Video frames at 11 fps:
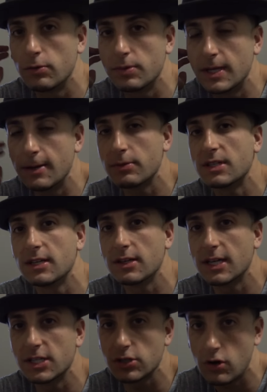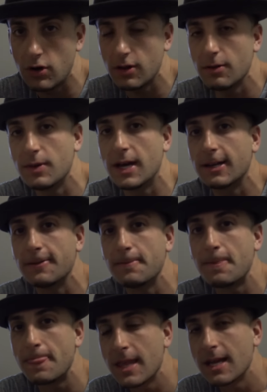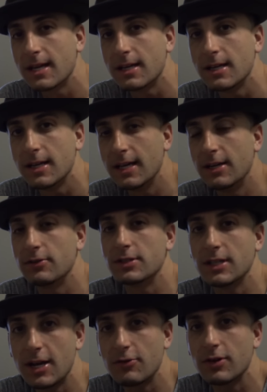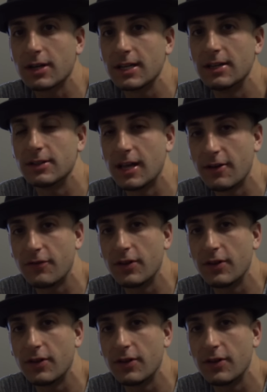we'll be able to tell you guys all about it. And it was a lot of work and a lot of